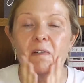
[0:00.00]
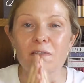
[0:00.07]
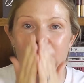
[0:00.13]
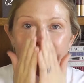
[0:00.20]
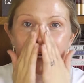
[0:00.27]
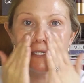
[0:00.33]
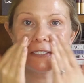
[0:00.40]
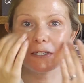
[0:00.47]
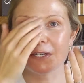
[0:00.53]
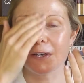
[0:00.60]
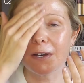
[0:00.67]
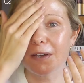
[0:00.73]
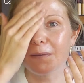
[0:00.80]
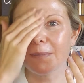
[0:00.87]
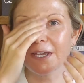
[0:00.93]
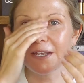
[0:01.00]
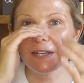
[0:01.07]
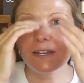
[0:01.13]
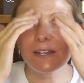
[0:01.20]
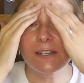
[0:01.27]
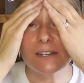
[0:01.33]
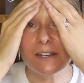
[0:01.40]
FaceTiming
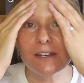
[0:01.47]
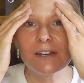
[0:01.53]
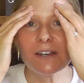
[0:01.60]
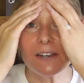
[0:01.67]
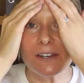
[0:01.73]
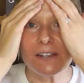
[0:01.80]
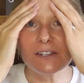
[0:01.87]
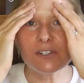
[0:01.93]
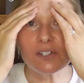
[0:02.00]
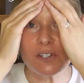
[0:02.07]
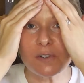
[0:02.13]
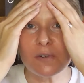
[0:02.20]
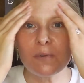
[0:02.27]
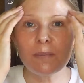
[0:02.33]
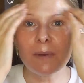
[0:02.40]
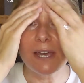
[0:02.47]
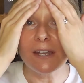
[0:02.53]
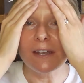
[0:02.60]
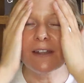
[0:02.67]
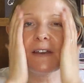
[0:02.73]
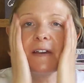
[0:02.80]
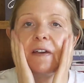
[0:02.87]
and your
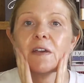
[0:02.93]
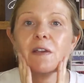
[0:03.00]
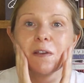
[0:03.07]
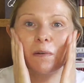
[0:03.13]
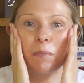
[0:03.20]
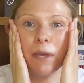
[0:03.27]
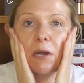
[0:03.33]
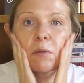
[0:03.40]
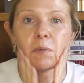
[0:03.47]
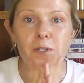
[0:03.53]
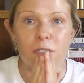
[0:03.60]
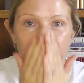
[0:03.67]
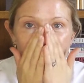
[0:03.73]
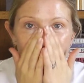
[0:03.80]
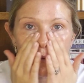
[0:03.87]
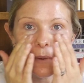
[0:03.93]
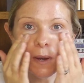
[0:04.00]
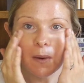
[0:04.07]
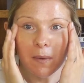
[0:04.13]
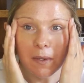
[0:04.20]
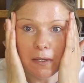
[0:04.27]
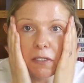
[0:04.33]
Zooming, you'll be able to go
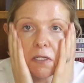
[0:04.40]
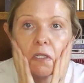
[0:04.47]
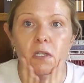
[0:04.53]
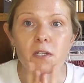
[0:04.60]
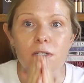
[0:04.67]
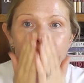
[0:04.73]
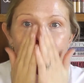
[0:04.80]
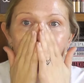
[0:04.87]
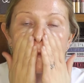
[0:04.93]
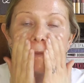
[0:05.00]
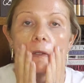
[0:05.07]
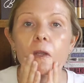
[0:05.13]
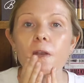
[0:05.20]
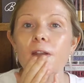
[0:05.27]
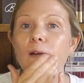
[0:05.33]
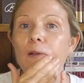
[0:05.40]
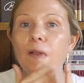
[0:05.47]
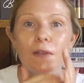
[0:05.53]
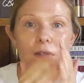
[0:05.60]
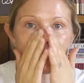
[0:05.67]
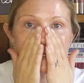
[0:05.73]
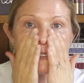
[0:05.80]
out into the sun and know
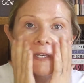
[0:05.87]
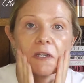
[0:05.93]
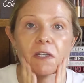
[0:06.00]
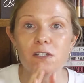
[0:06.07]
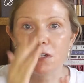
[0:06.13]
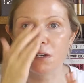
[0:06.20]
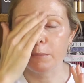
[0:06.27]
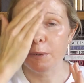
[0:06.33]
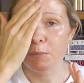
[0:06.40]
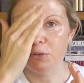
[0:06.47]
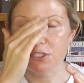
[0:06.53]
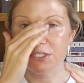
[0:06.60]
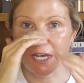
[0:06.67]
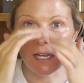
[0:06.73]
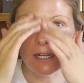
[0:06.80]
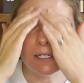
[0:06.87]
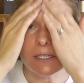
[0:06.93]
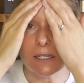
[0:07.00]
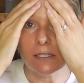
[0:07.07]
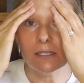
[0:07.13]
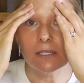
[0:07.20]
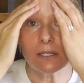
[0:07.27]
that your skin's going to be
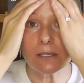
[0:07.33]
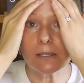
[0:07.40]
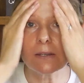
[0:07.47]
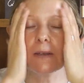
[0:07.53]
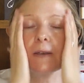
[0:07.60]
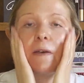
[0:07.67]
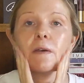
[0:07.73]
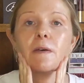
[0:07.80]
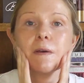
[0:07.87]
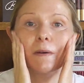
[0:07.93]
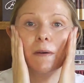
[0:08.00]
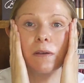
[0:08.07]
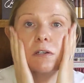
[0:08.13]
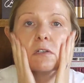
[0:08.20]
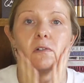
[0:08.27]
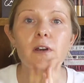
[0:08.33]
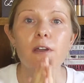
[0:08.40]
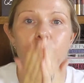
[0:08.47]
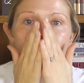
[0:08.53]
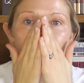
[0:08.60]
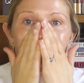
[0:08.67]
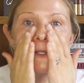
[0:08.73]
protected, which is very
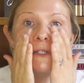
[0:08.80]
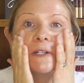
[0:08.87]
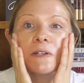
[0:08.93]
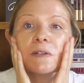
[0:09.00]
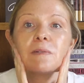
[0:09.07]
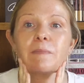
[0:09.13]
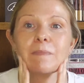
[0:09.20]
important.